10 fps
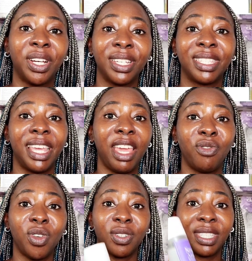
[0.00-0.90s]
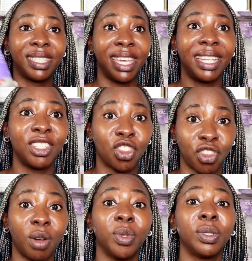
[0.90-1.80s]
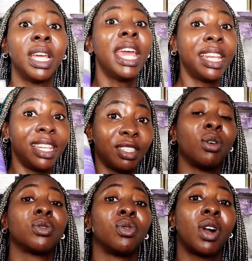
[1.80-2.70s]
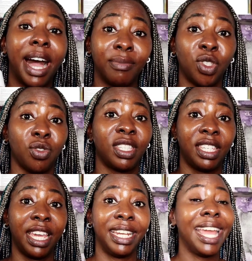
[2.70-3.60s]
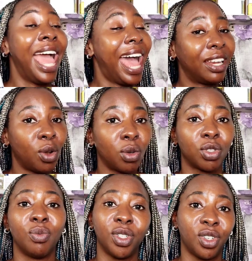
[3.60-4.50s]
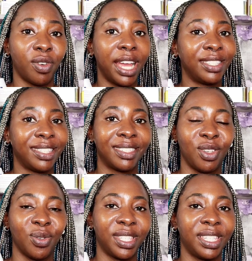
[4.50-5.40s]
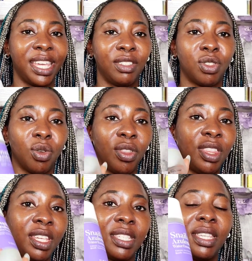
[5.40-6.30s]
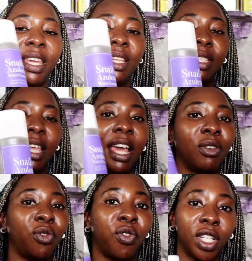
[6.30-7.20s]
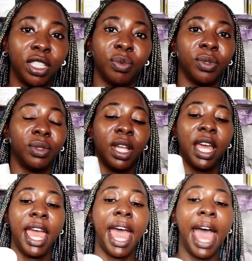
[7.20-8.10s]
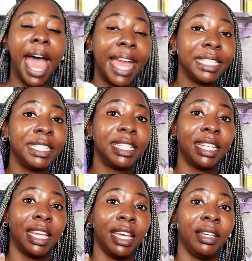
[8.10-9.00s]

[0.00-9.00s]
because if your skin is troubled, this also calms your skin and also moisturizes your skin. So this is an affordable and